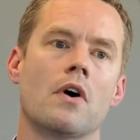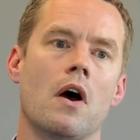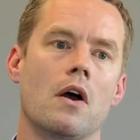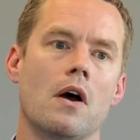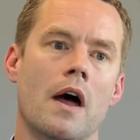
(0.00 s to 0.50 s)

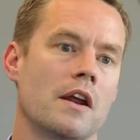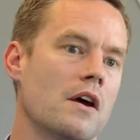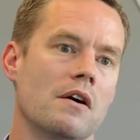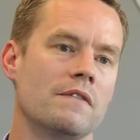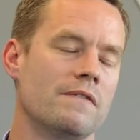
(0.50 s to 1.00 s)
So I don't
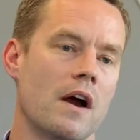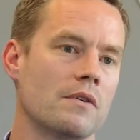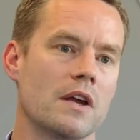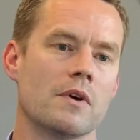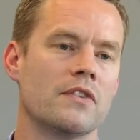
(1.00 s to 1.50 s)
know if I
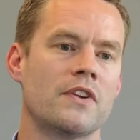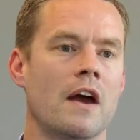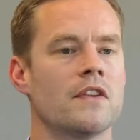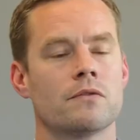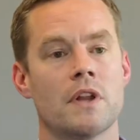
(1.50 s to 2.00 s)
really want to stay
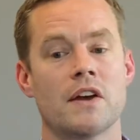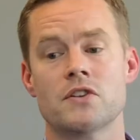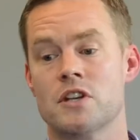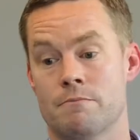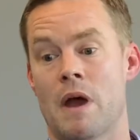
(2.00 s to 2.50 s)
in this
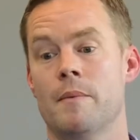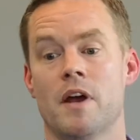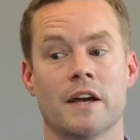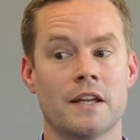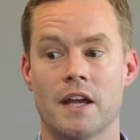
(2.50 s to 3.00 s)
relationship.
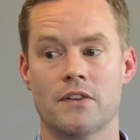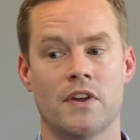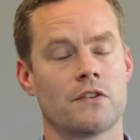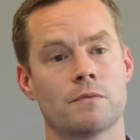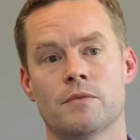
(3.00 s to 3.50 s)
Maybe I can get
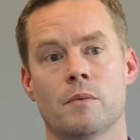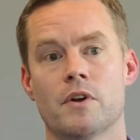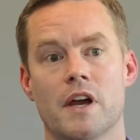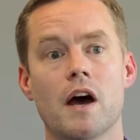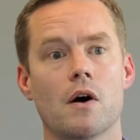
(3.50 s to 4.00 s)
sex from
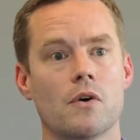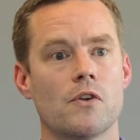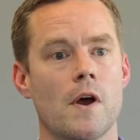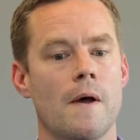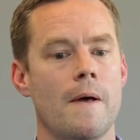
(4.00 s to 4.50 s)
somebody
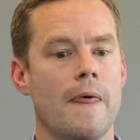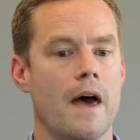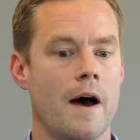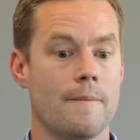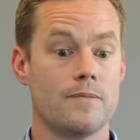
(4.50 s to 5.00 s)
else.
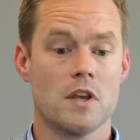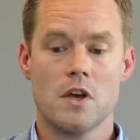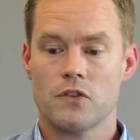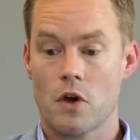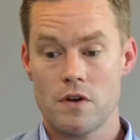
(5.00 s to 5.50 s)
Um,
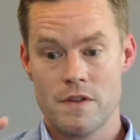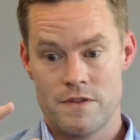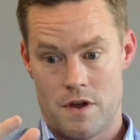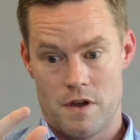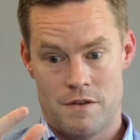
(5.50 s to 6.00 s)
so
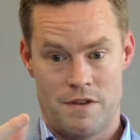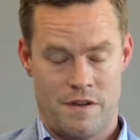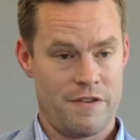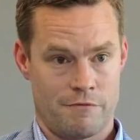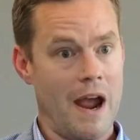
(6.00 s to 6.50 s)
the
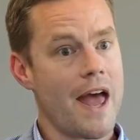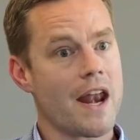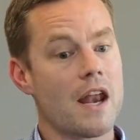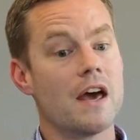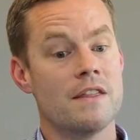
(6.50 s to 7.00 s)
the
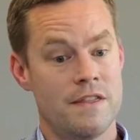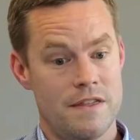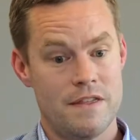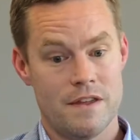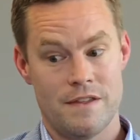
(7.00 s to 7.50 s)
threat
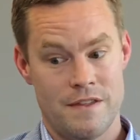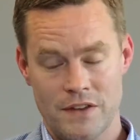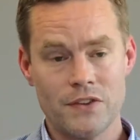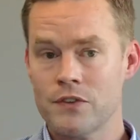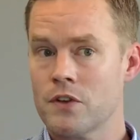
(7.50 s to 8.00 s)

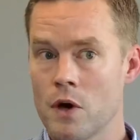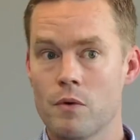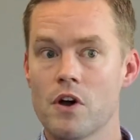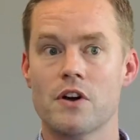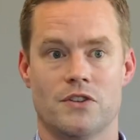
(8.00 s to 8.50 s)
this is
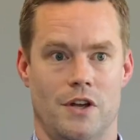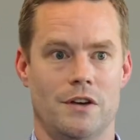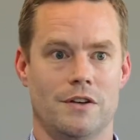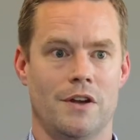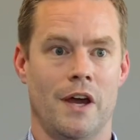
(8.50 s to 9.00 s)

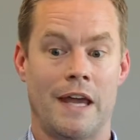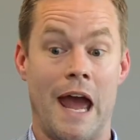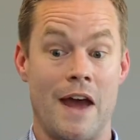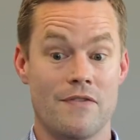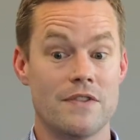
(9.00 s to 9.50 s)
coercion,
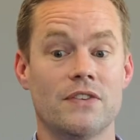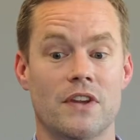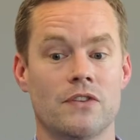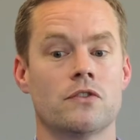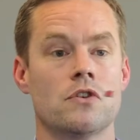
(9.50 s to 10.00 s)
okay, this
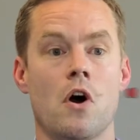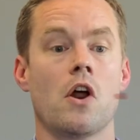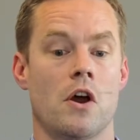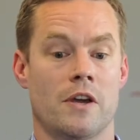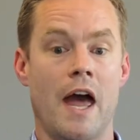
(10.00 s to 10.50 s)
is
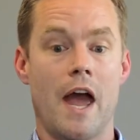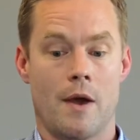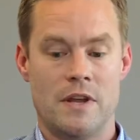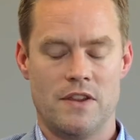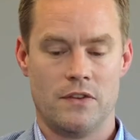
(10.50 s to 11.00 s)
not okay.
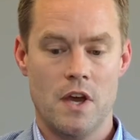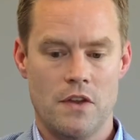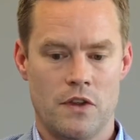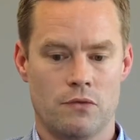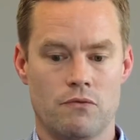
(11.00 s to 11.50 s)
I mean, this,
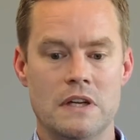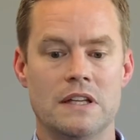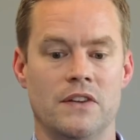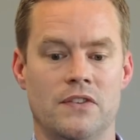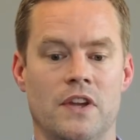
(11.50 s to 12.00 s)
this
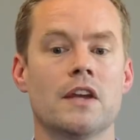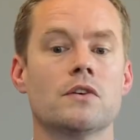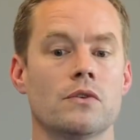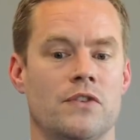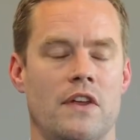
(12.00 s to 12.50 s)
really
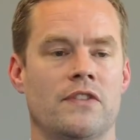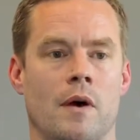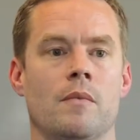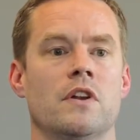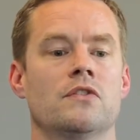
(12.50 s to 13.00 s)
signals that
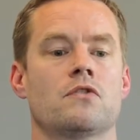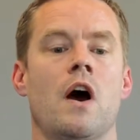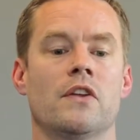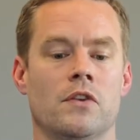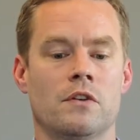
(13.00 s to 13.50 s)
someone is
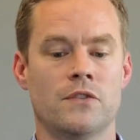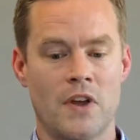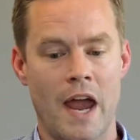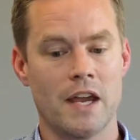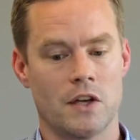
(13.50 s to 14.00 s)
trying to sort of
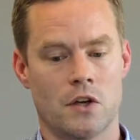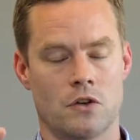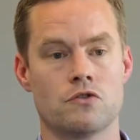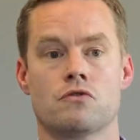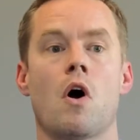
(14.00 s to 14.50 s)
take
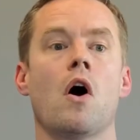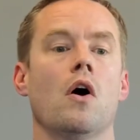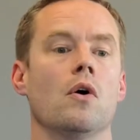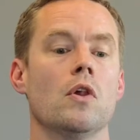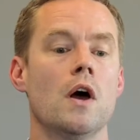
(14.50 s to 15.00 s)

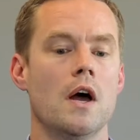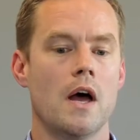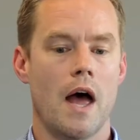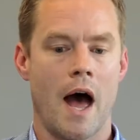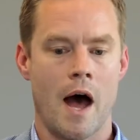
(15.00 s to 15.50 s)
control
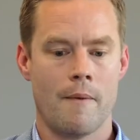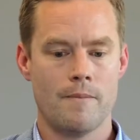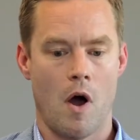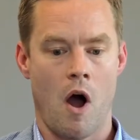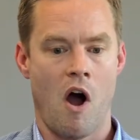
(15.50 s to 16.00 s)

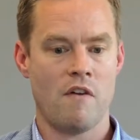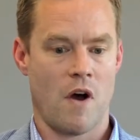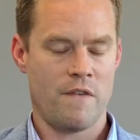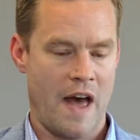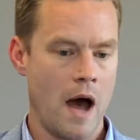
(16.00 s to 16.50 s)
um, of,
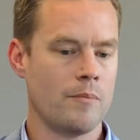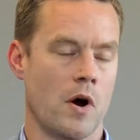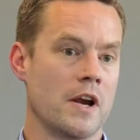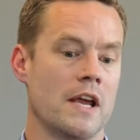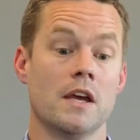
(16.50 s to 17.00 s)
of our
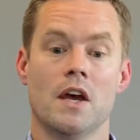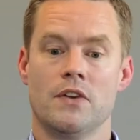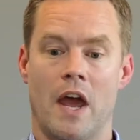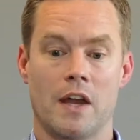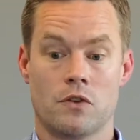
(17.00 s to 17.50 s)
body,
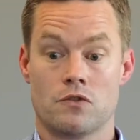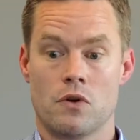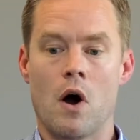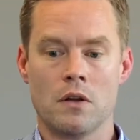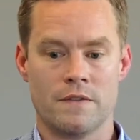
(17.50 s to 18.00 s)
take
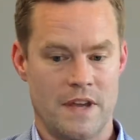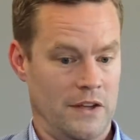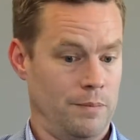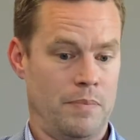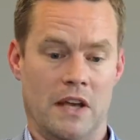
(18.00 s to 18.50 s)
control of
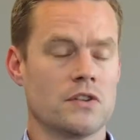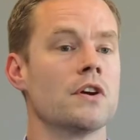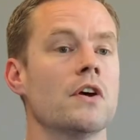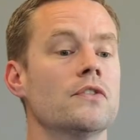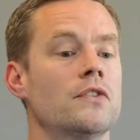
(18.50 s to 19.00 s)
these
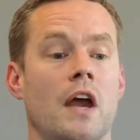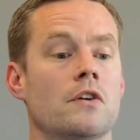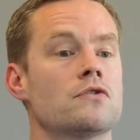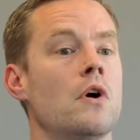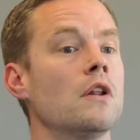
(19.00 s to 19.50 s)
pictures, take
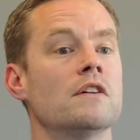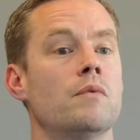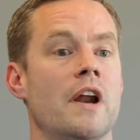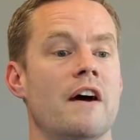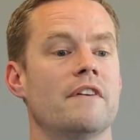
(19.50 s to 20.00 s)
control of
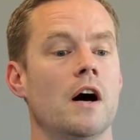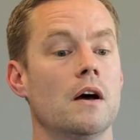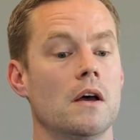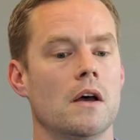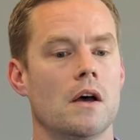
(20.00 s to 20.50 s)

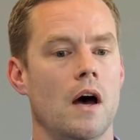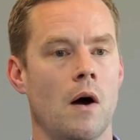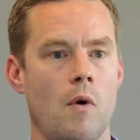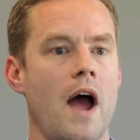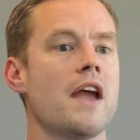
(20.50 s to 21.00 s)
whatever
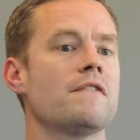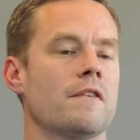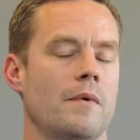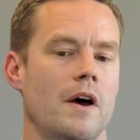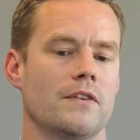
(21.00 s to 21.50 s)
away
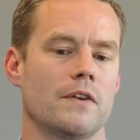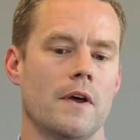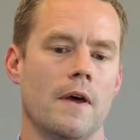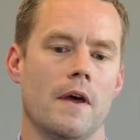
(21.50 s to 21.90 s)
from us.